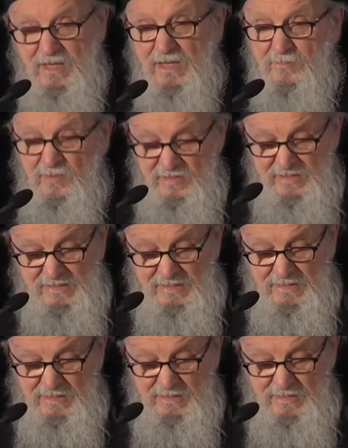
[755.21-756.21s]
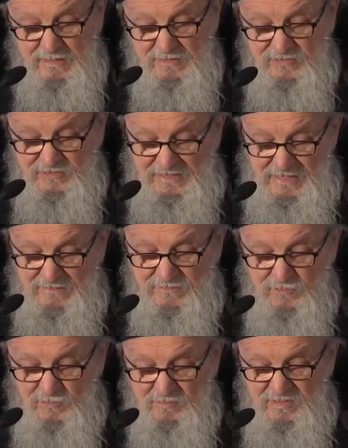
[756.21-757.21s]
America
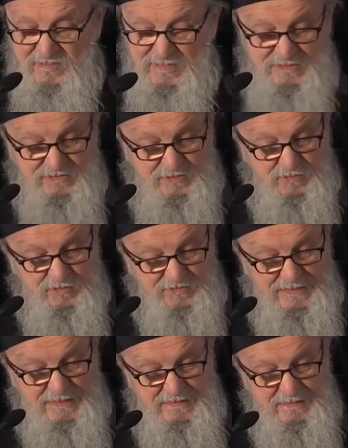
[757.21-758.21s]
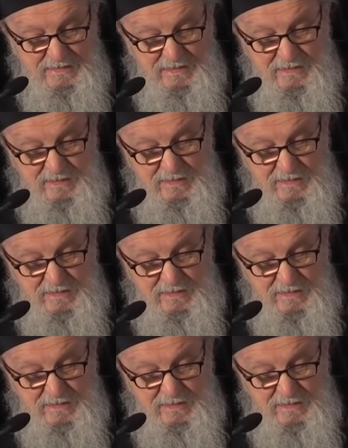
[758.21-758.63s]
strives to be such a society